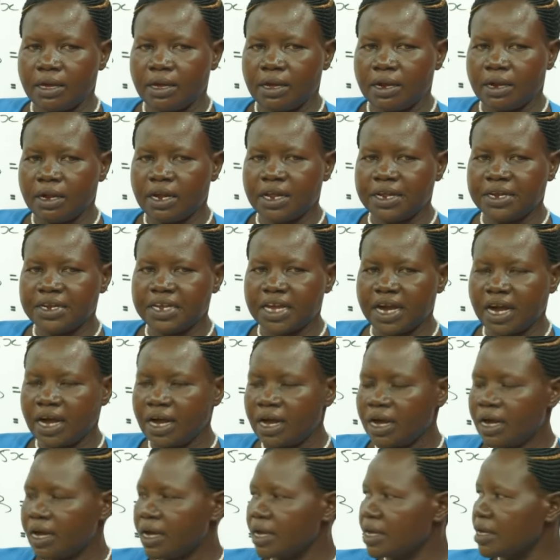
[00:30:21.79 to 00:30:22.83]
linear
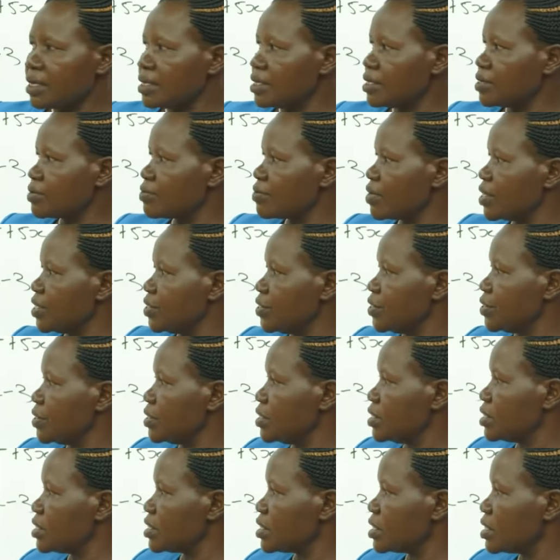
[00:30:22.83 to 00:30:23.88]

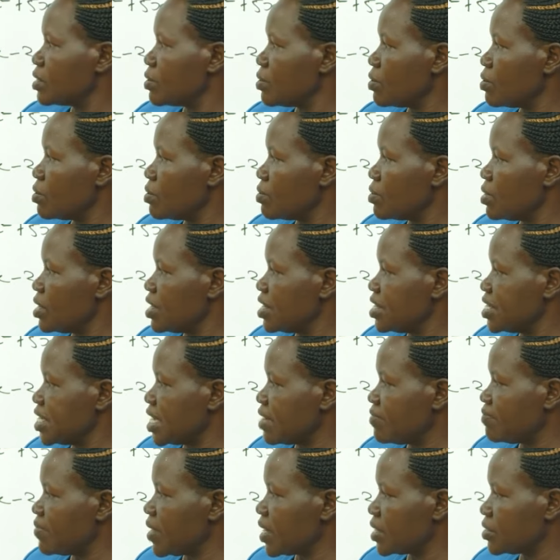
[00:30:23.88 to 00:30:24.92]
equations or linear
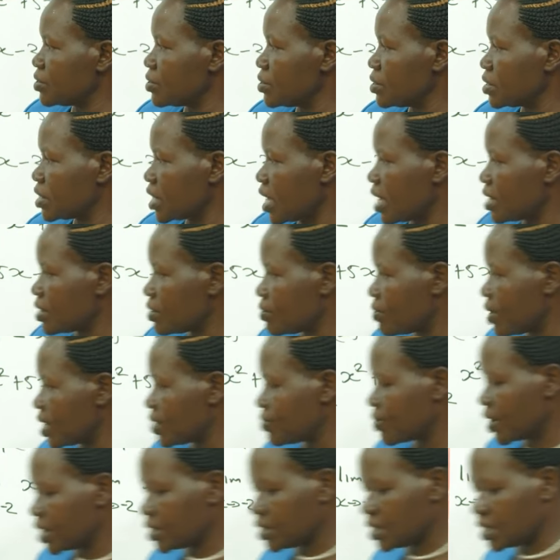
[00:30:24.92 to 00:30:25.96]
functions and
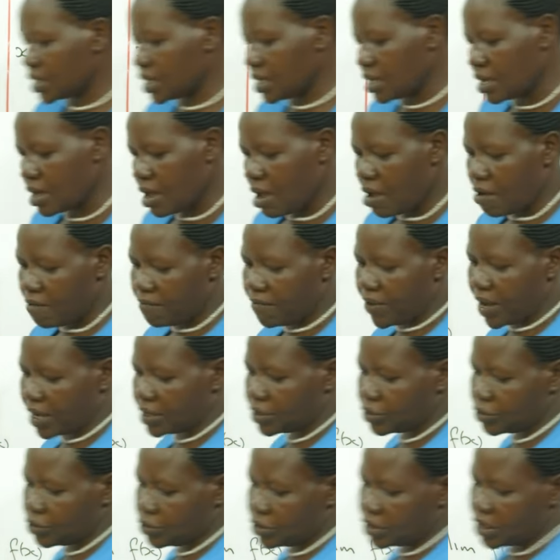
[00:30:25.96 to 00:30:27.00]
quadratic
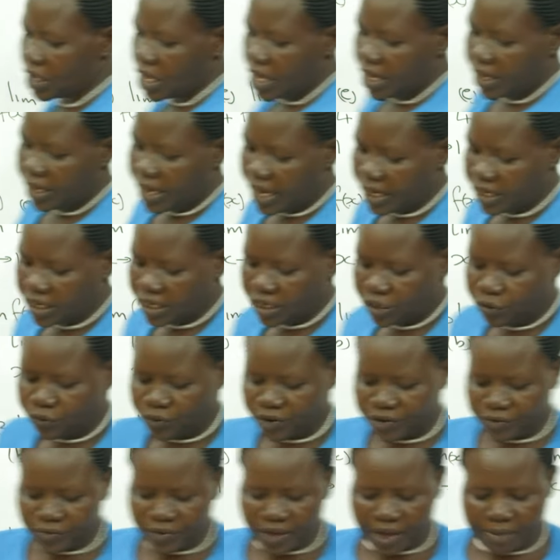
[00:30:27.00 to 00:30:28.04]
functions. That is what
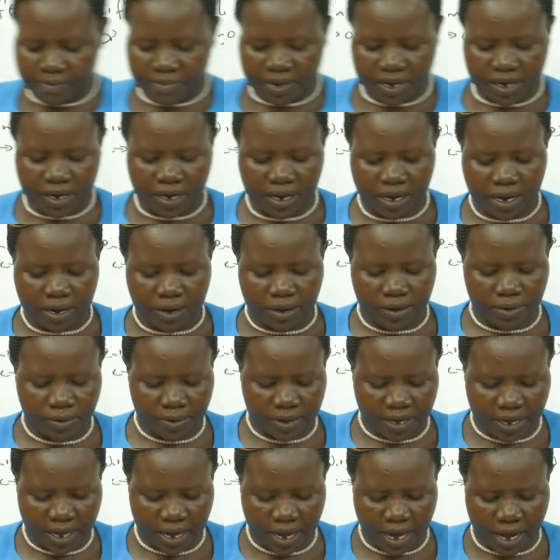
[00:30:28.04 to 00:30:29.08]
we have been
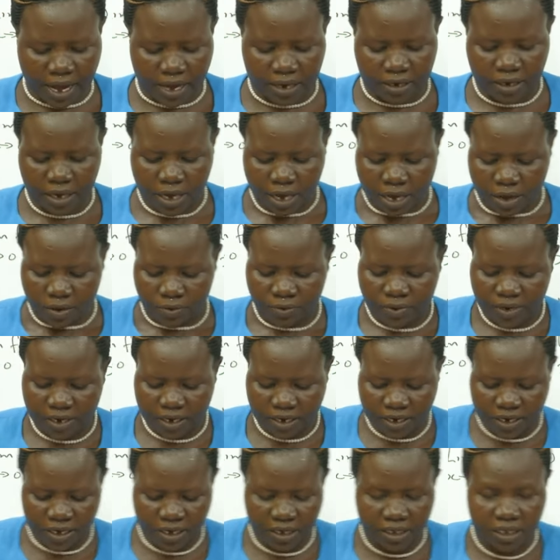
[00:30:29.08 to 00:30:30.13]
looking at. With
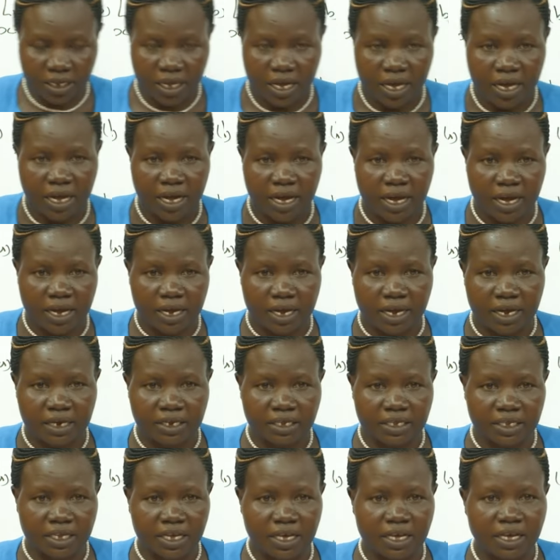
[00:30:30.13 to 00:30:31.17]
this, I can
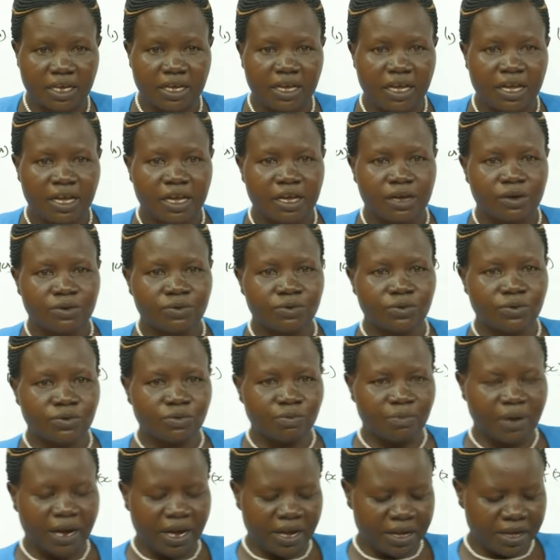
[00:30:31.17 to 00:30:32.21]
say
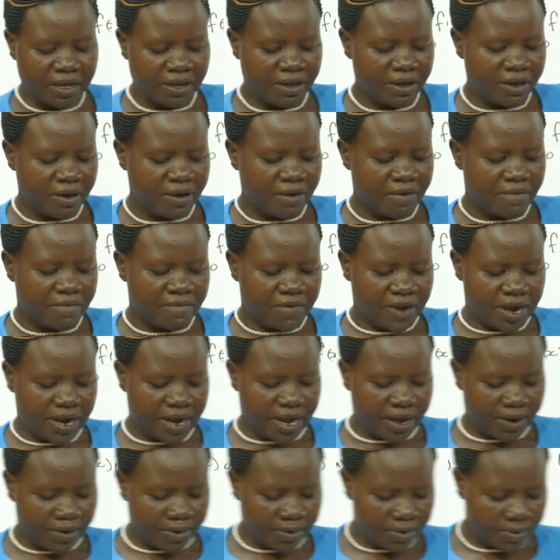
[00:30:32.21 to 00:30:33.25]
goodbye for
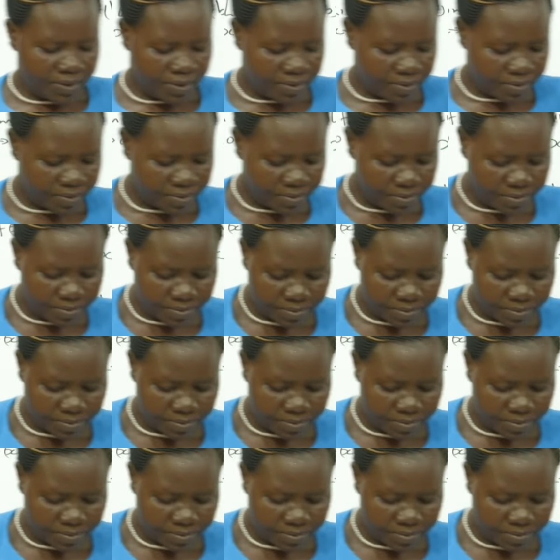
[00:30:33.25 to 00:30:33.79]
now.